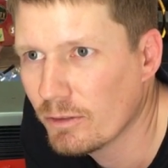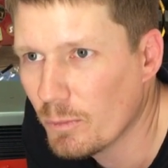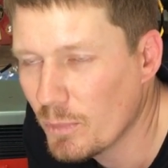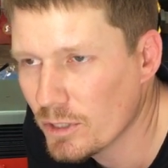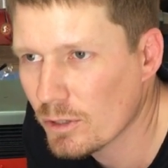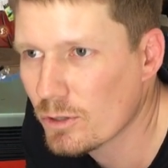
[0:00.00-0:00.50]

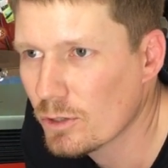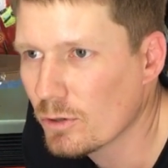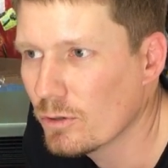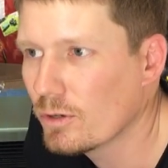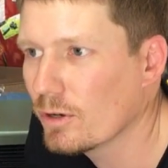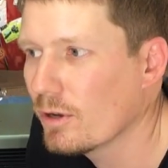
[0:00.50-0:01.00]
the business
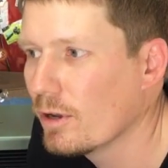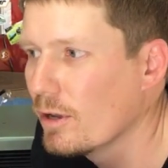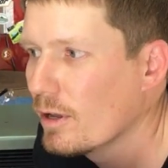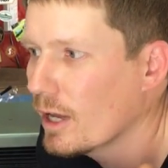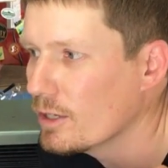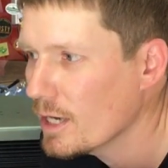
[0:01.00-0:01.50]
should
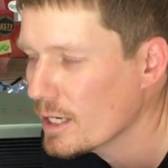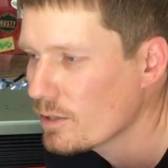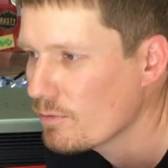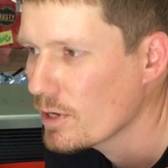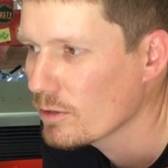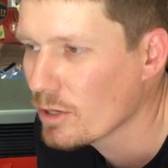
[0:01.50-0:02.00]

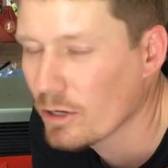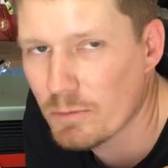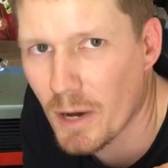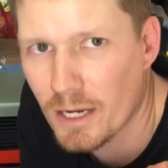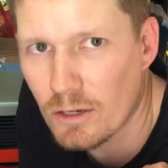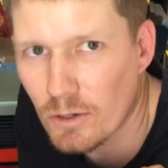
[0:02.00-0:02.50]
adjust the reel so
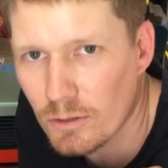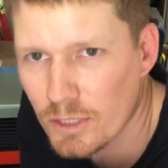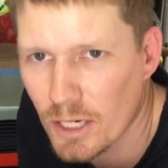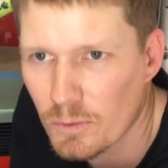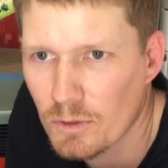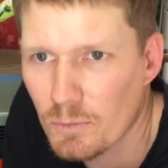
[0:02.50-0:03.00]
it's making
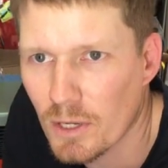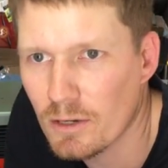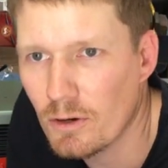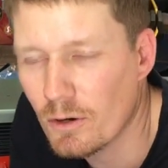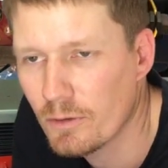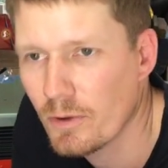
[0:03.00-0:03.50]
contact with the
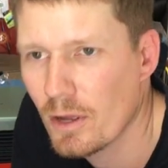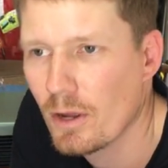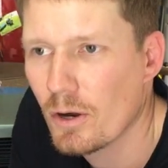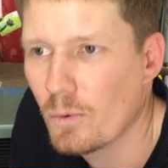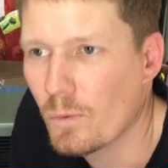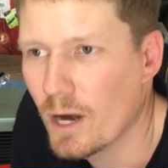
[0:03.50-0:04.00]
bed knife.
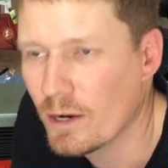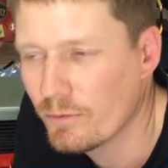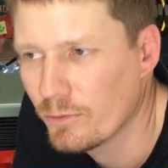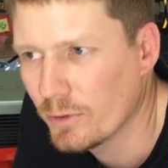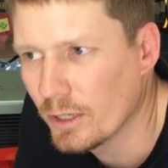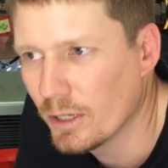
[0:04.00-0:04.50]

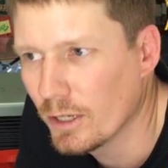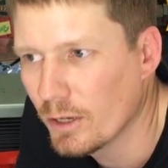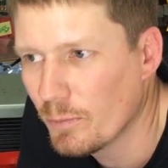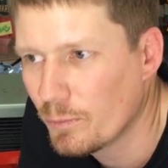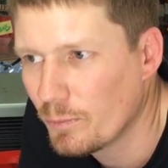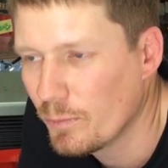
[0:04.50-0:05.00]
One, for
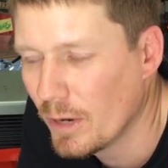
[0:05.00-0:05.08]
the